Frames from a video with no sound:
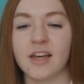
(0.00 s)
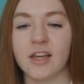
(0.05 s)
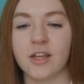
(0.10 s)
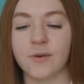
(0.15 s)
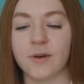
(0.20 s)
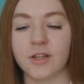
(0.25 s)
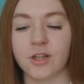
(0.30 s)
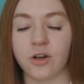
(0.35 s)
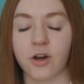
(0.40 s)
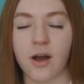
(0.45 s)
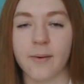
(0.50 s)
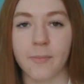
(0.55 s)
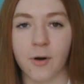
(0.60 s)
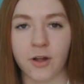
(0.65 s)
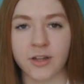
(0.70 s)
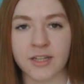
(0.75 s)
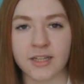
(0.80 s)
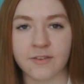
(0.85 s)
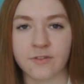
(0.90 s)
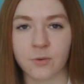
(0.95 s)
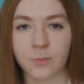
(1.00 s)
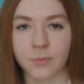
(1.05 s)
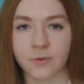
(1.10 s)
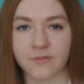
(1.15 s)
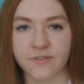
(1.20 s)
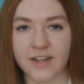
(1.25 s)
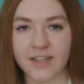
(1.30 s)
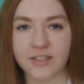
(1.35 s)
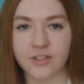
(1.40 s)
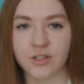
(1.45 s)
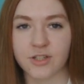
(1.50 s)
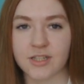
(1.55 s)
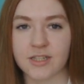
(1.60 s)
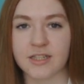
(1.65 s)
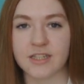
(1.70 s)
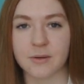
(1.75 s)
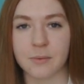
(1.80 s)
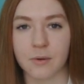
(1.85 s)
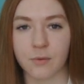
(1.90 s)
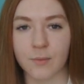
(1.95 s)
you can look up all the different professors
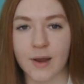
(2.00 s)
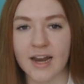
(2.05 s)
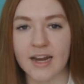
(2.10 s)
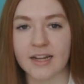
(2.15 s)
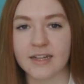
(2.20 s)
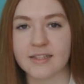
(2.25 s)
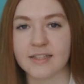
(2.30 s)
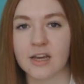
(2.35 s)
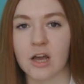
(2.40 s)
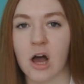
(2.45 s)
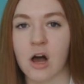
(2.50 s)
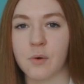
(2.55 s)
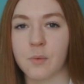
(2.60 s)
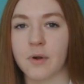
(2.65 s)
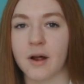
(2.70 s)
and see what ratings they got,